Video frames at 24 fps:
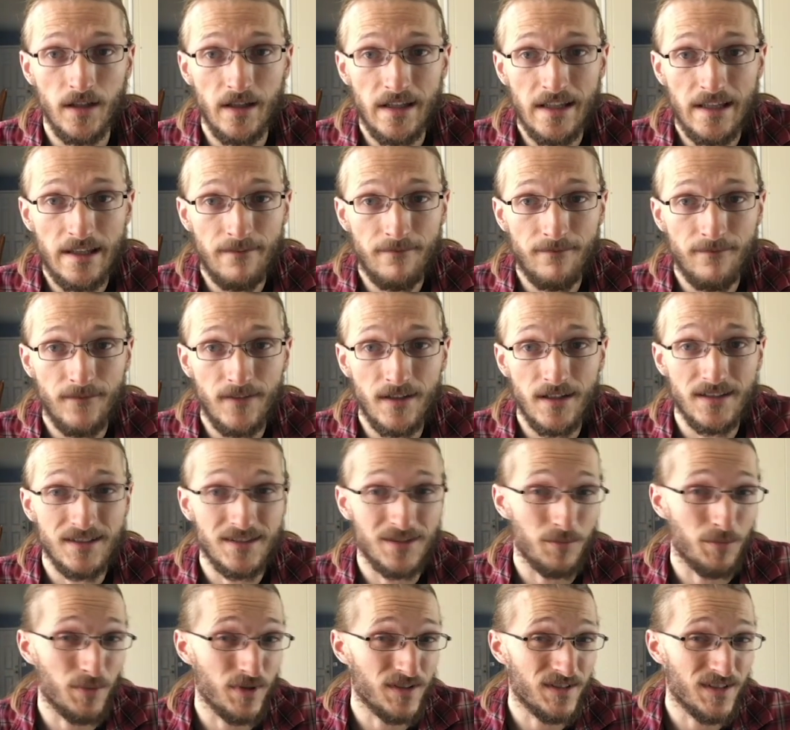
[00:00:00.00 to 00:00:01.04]
if it's
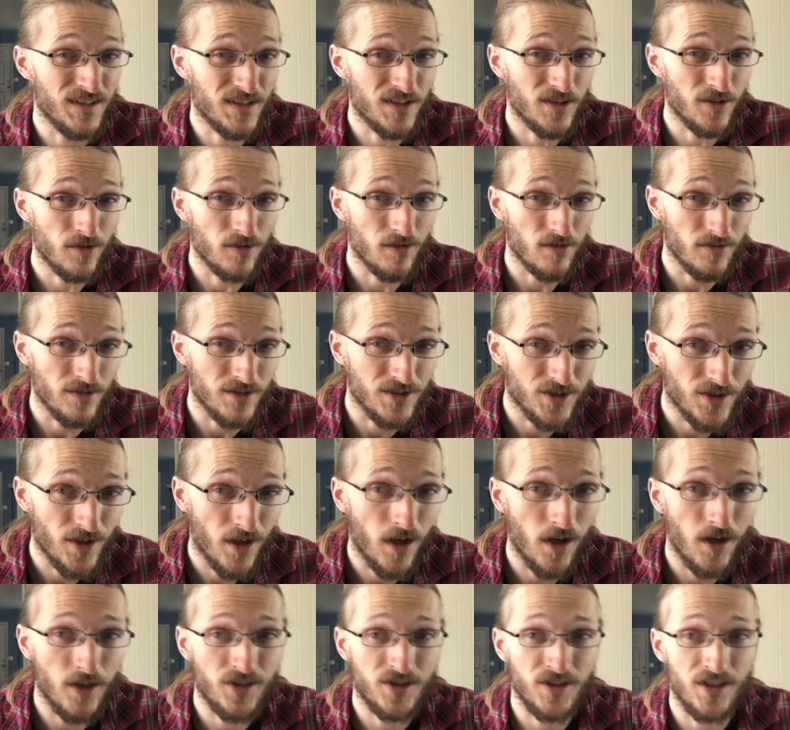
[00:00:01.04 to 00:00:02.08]
a particularly
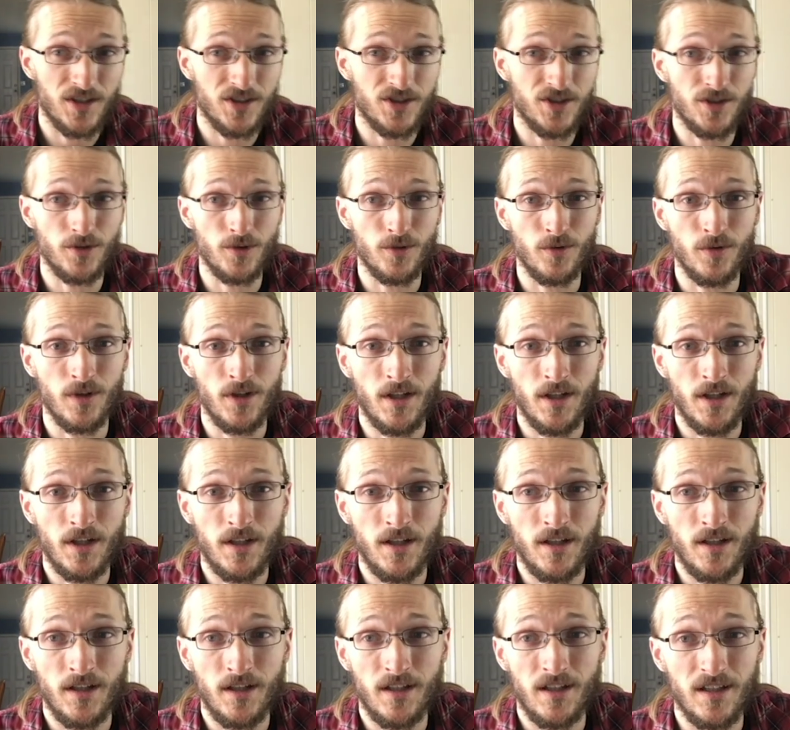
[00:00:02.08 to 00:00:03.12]
charged issue,
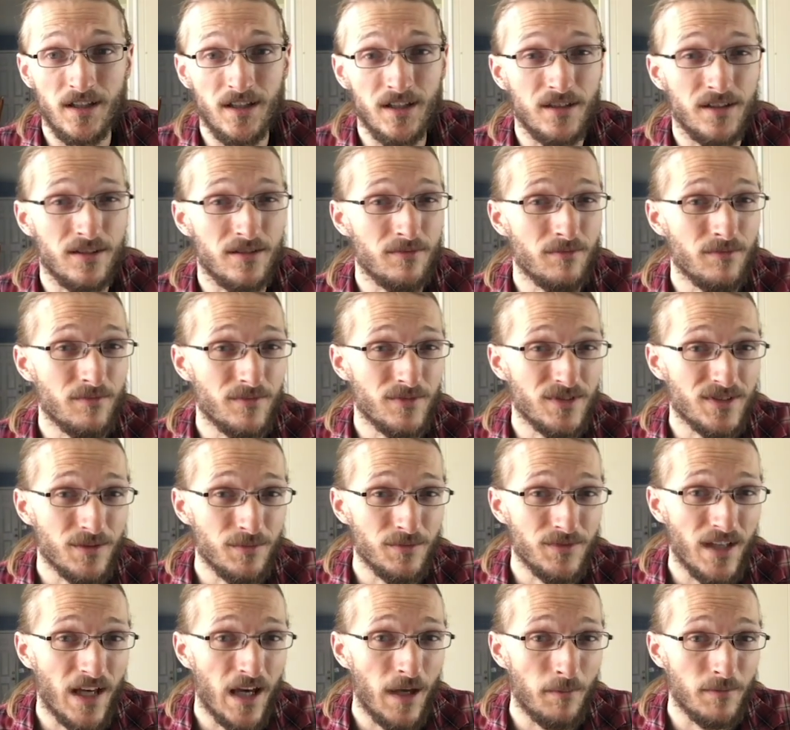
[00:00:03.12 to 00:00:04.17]
it can
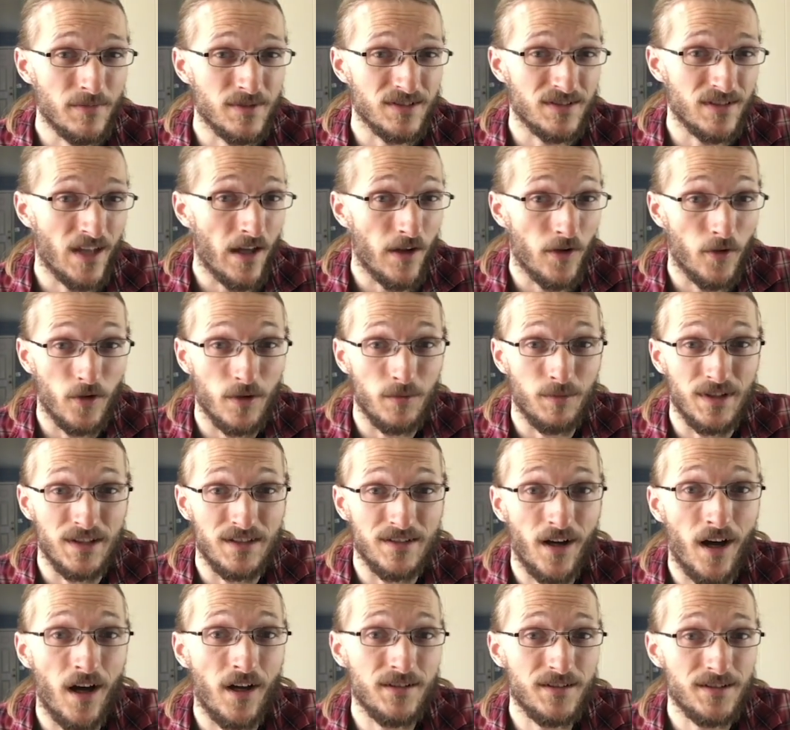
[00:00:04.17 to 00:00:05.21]
sometimes not only be
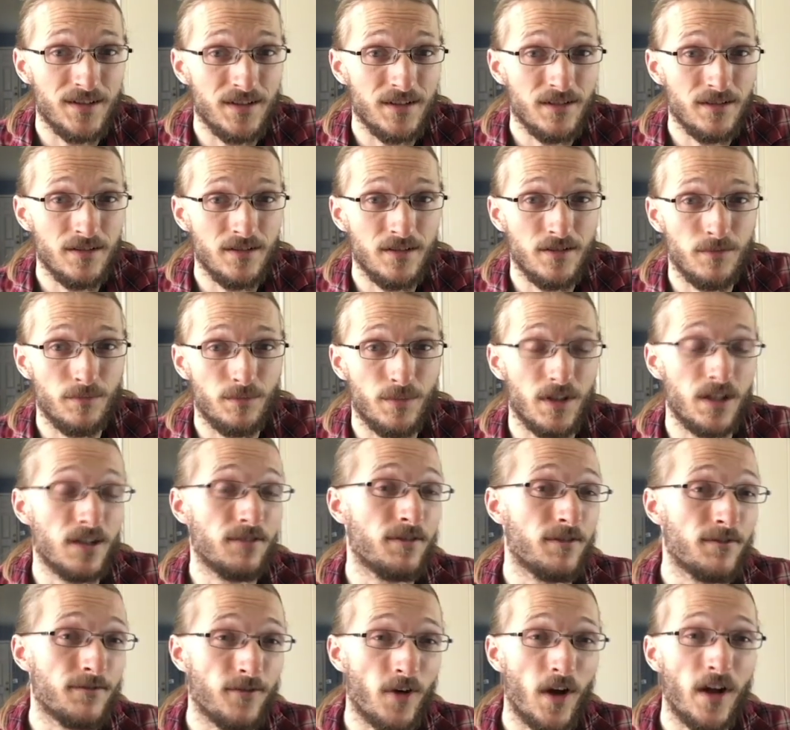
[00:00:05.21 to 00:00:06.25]
daunting, but
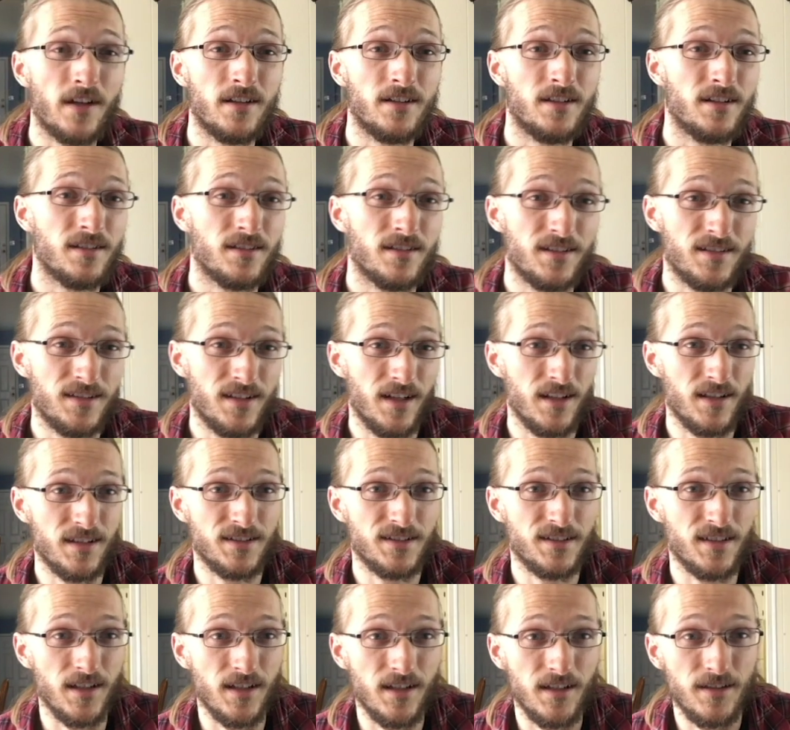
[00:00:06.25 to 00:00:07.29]
even frightening to take a
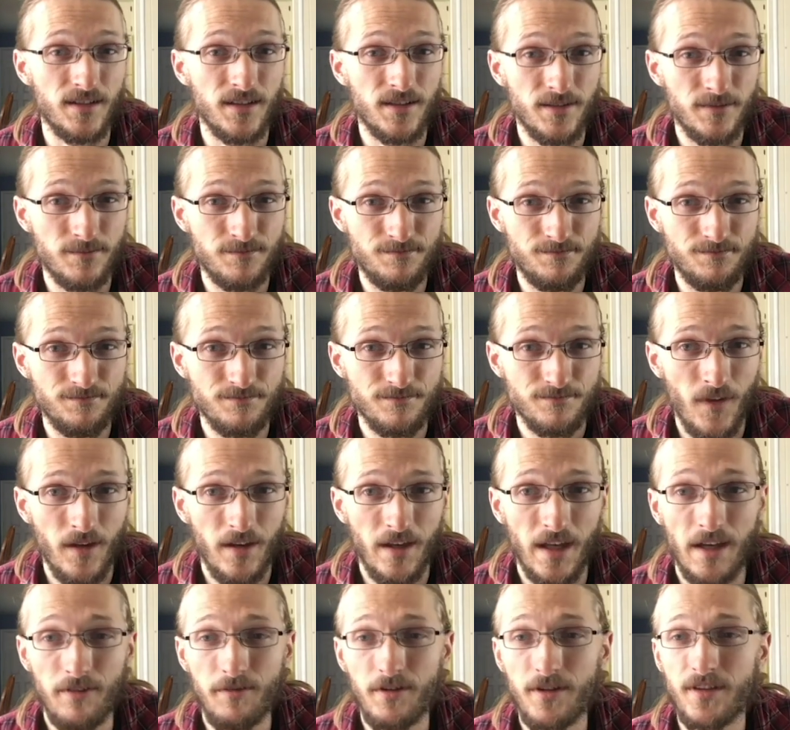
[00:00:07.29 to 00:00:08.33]
stand.
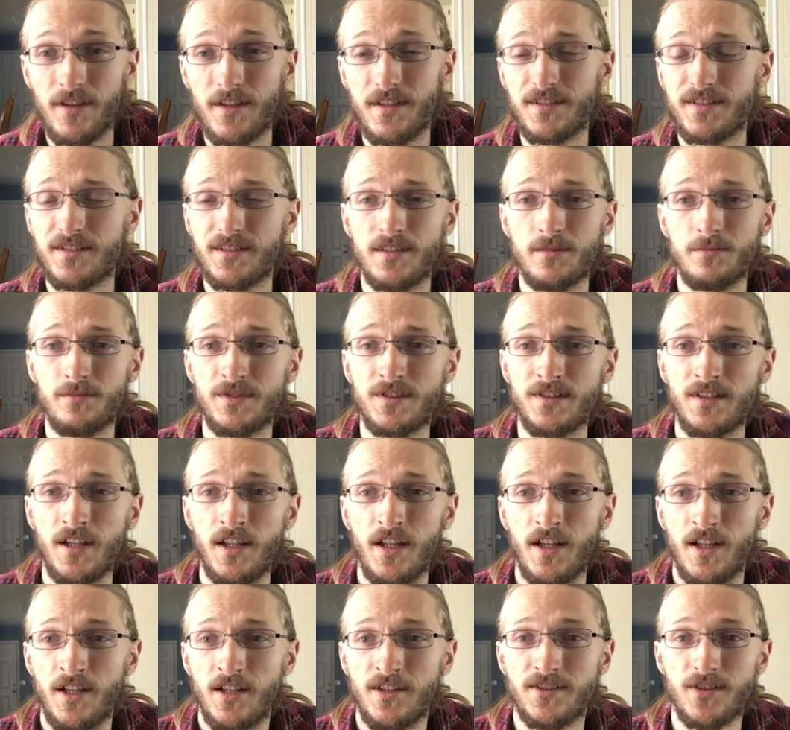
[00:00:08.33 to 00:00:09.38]
Everything seems
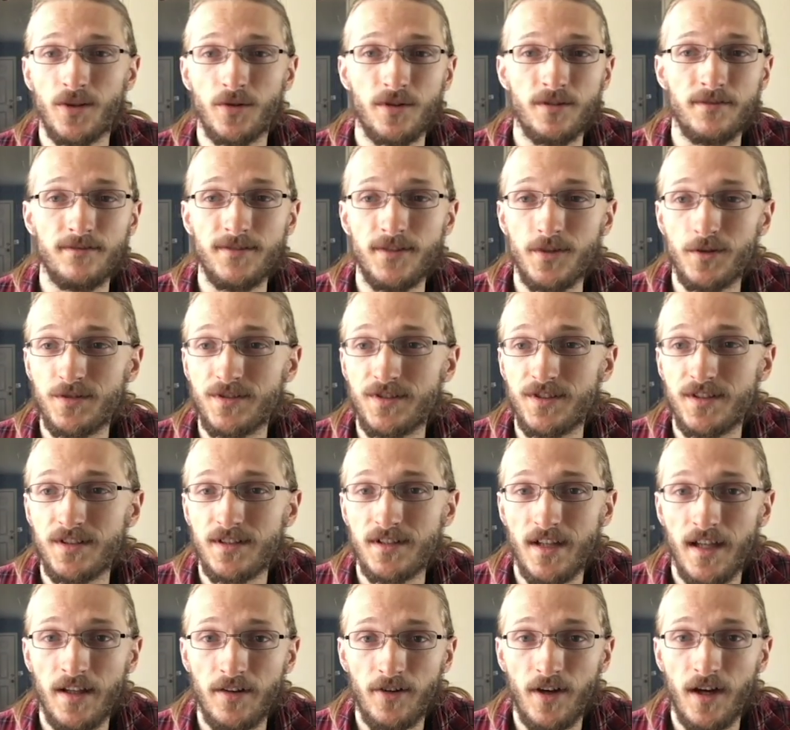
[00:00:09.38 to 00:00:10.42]
so
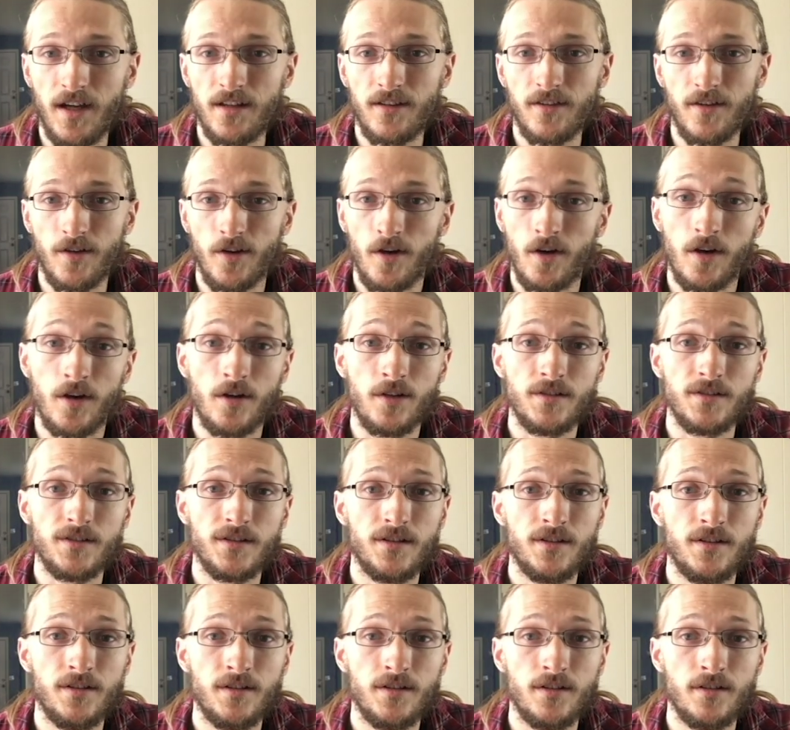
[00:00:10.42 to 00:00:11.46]
confusing and like there aren't
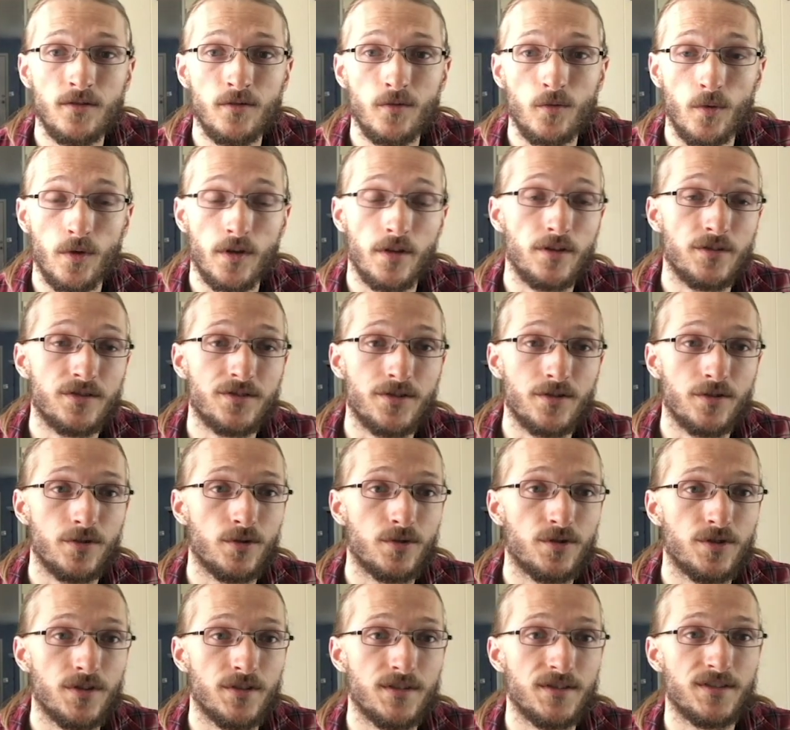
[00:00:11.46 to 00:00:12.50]
real
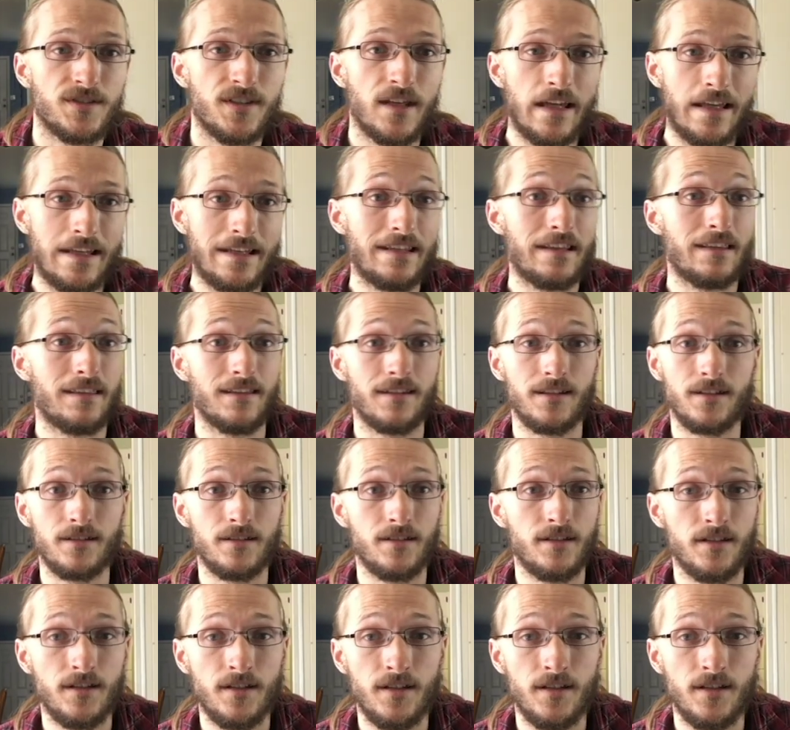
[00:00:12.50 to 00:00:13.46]
solutions to anything.